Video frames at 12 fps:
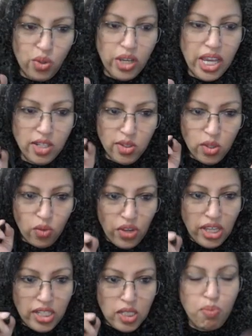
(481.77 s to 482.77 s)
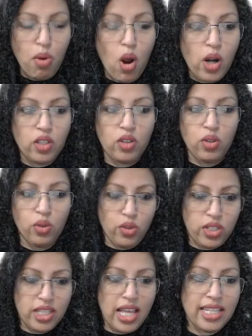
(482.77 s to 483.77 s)
Okay, so we spot
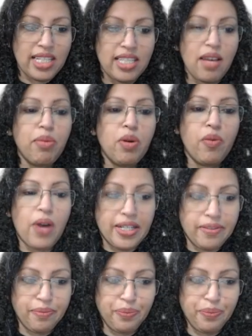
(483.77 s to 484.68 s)
those. That's number 1.